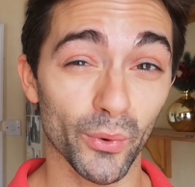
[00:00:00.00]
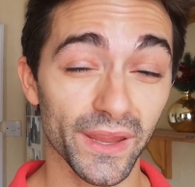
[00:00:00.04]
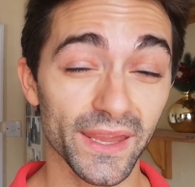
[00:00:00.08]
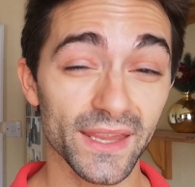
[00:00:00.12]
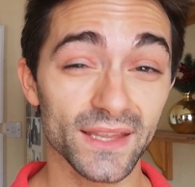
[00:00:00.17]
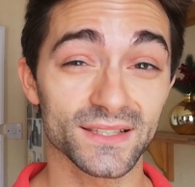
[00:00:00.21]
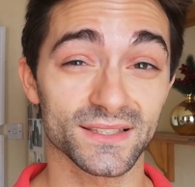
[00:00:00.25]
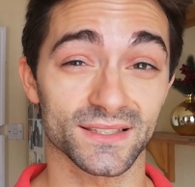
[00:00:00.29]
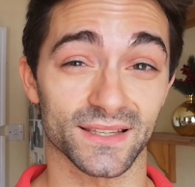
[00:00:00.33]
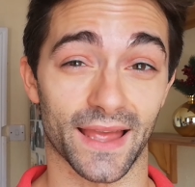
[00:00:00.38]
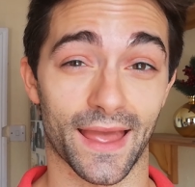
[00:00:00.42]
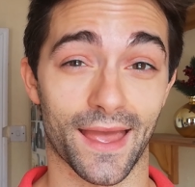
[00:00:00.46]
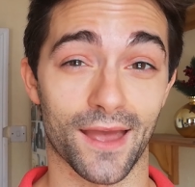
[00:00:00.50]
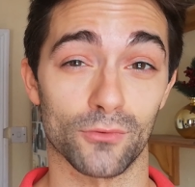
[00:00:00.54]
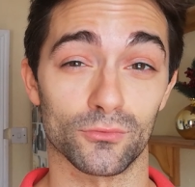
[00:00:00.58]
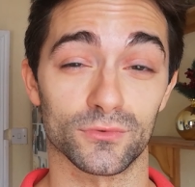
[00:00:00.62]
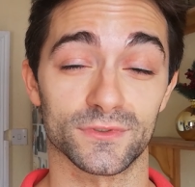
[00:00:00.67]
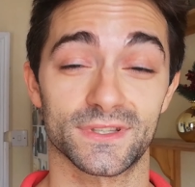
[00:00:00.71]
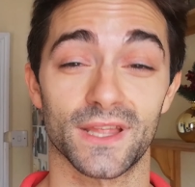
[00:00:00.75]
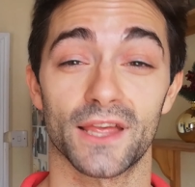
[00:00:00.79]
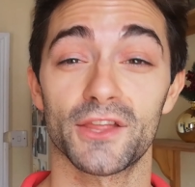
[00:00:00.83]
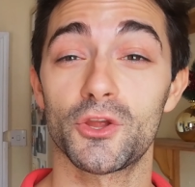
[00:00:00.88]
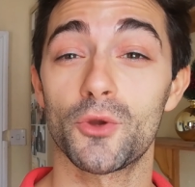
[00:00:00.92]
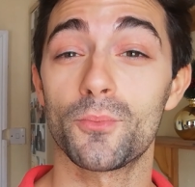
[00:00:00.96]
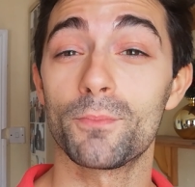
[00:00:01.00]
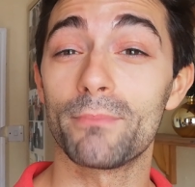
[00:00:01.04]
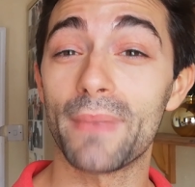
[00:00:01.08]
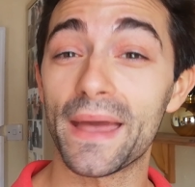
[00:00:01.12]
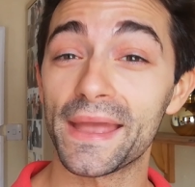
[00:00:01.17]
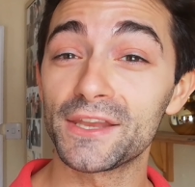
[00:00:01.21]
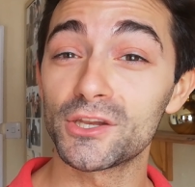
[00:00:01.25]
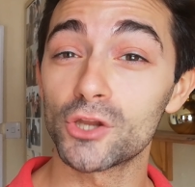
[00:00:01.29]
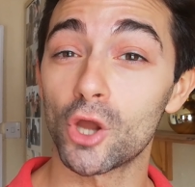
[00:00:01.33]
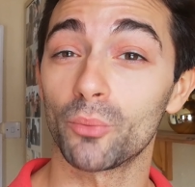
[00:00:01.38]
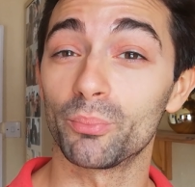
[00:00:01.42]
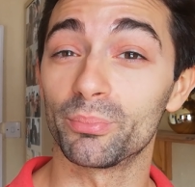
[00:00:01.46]
weak sounds, you
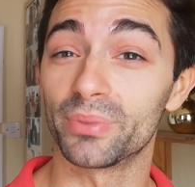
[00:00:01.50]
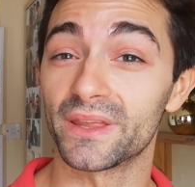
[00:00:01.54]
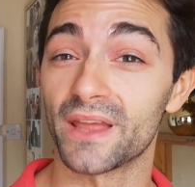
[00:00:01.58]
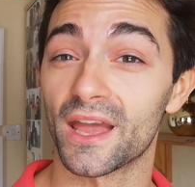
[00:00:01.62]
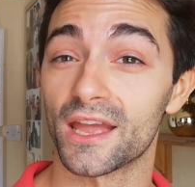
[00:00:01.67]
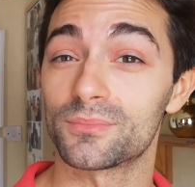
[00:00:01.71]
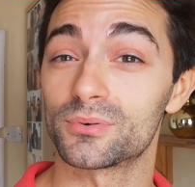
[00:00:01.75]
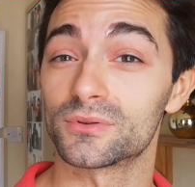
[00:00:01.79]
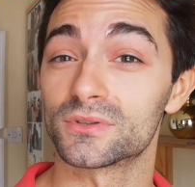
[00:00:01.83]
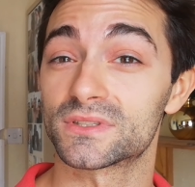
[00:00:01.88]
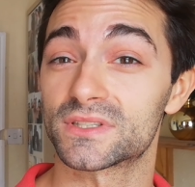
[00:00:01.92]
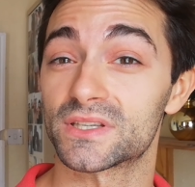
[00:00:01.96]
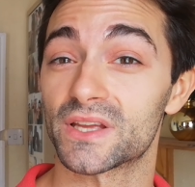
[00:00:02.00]
may not be able